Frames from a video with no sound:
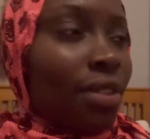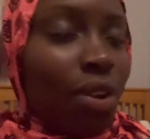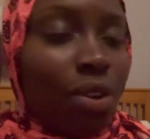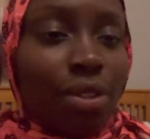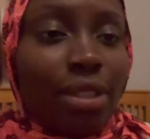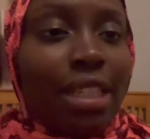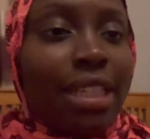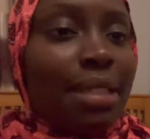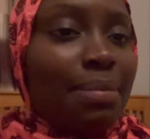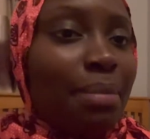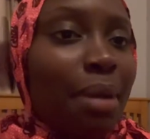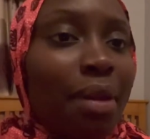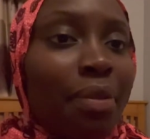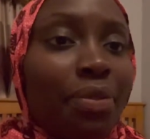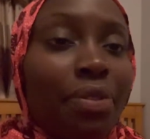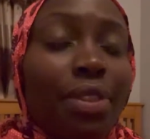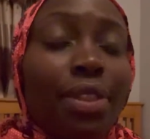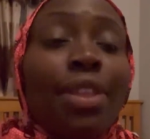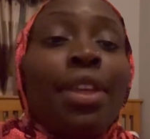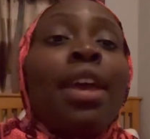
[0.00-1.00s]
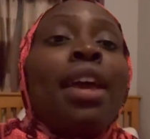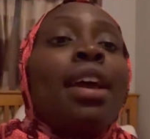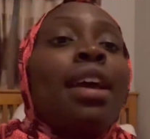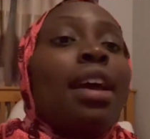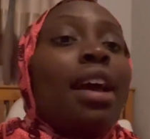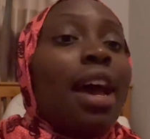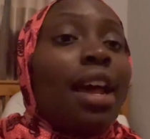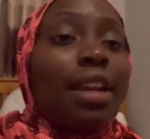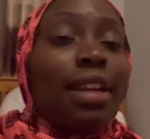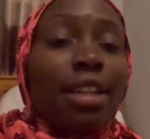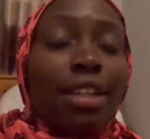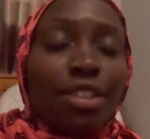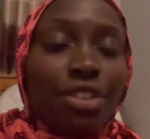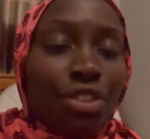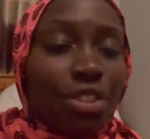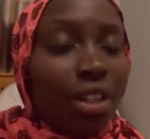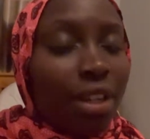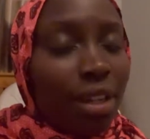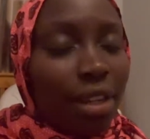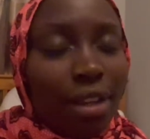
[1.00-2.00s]
on this month, and
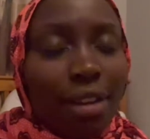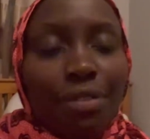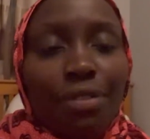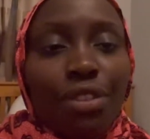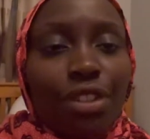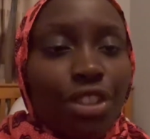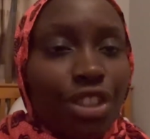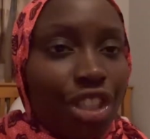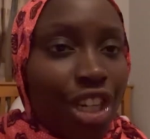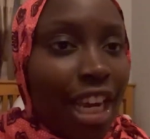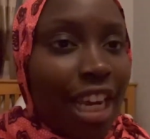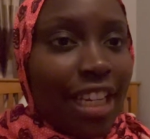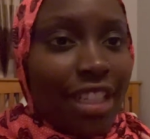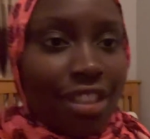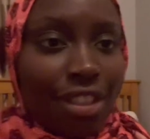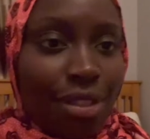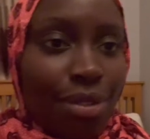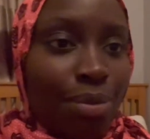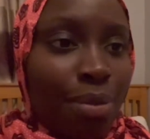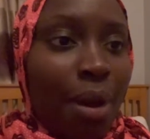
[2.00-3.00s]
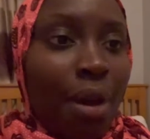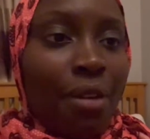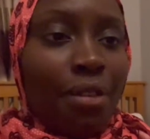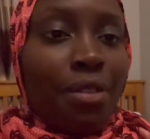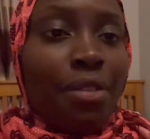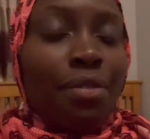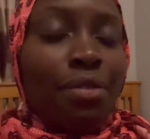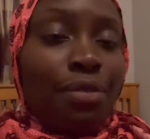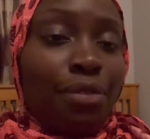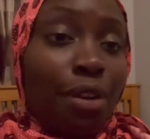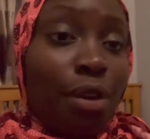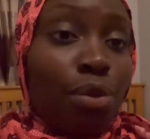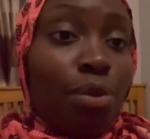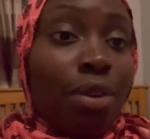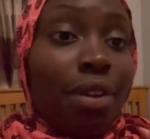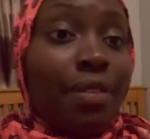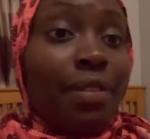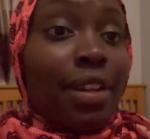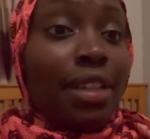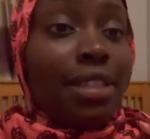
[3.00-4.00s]
inshallah for a change as well for all
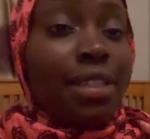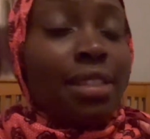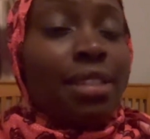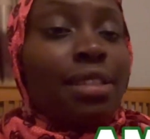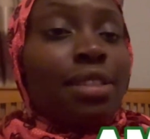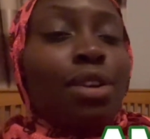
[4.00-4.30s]
of us,